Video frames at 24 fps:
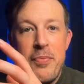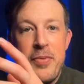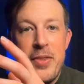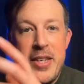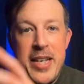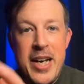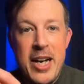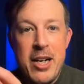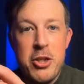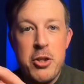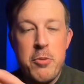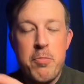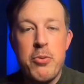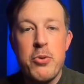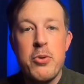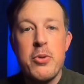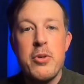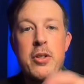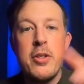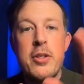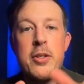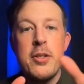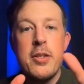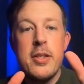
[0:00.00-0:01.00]

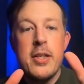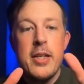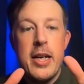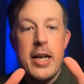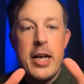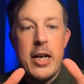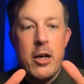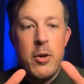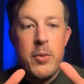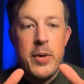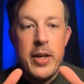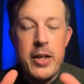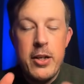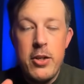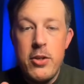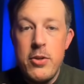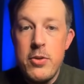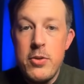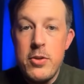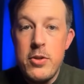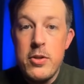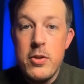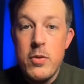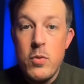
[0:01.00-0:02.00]
dashboards, how I
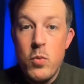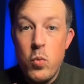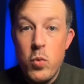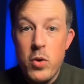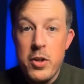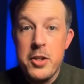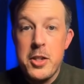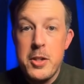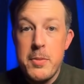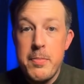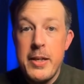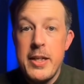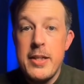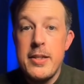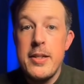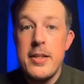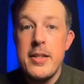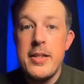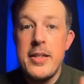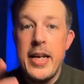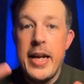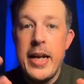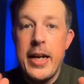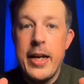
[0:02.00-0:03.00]
use
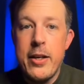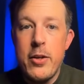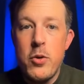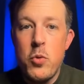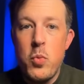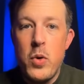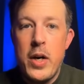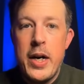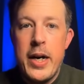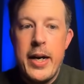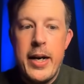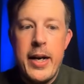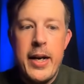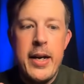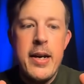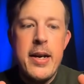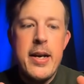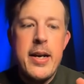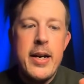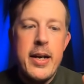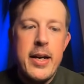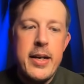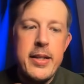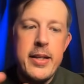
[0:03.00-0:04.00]
workspaces and why,
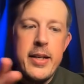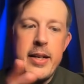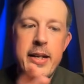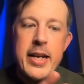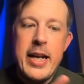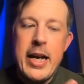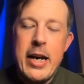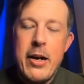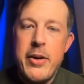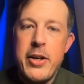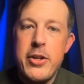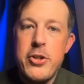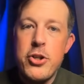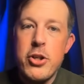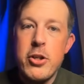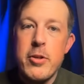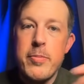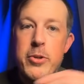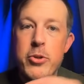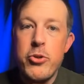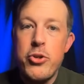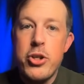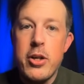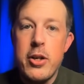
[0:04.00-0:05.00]
and then how I
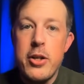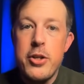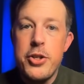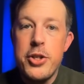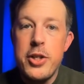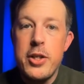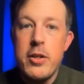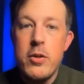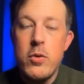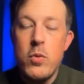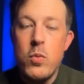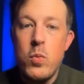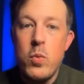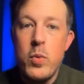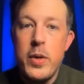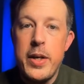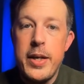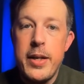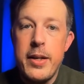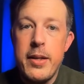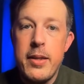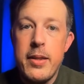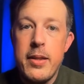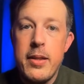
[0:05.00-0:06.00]
turbocharge it
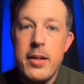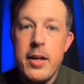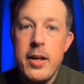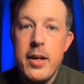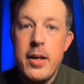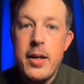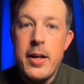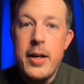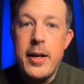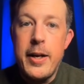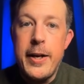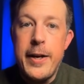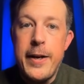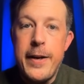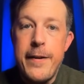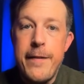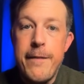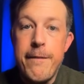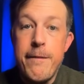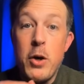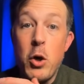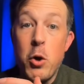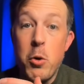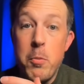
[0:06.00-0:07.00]
with
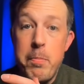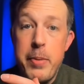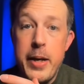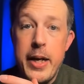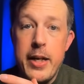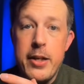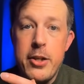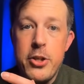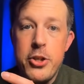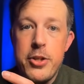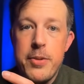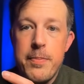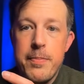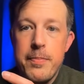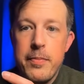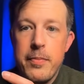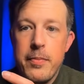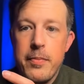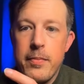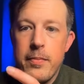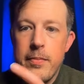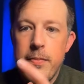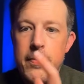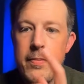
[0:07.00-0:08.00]
Homepage.
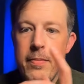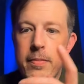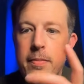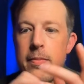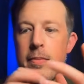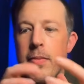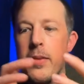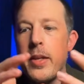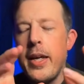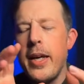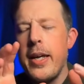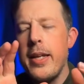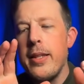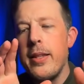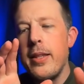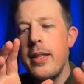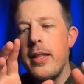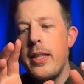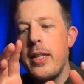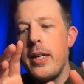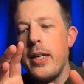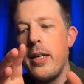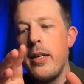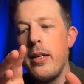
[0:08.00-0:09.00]
And
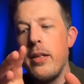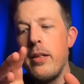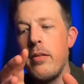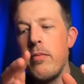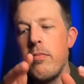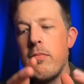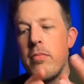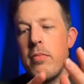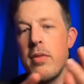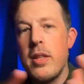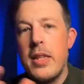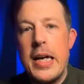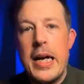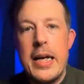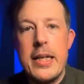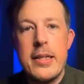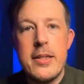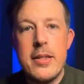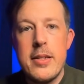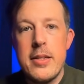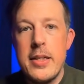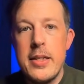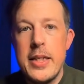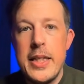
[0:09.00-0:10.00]
then
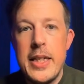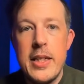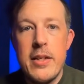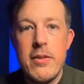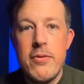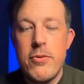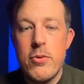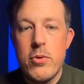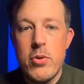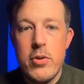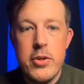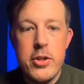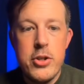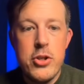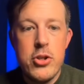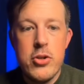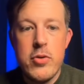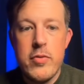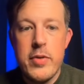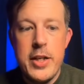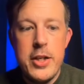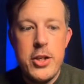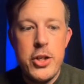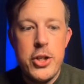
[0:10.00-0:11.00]
that's it for the
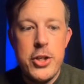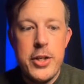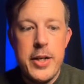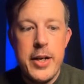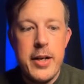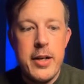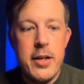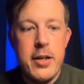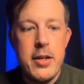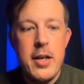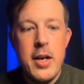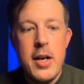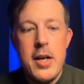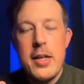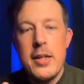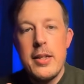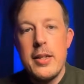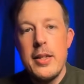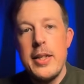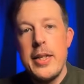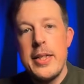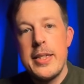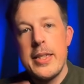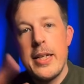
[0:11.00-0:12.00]
screen share.
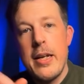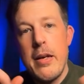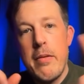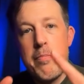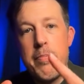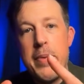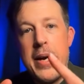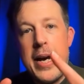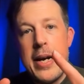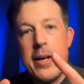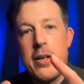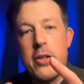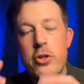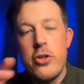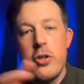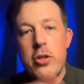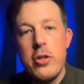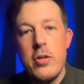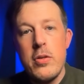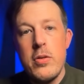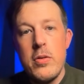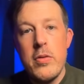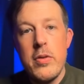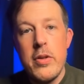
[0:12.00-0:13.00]
Let's get back
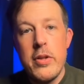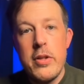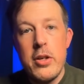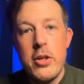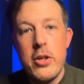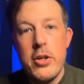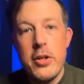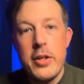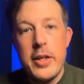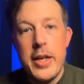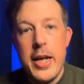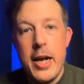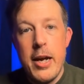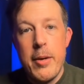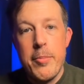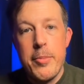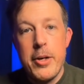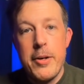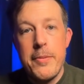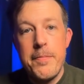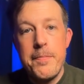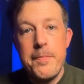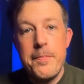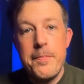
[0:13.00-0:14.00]
to the good camera.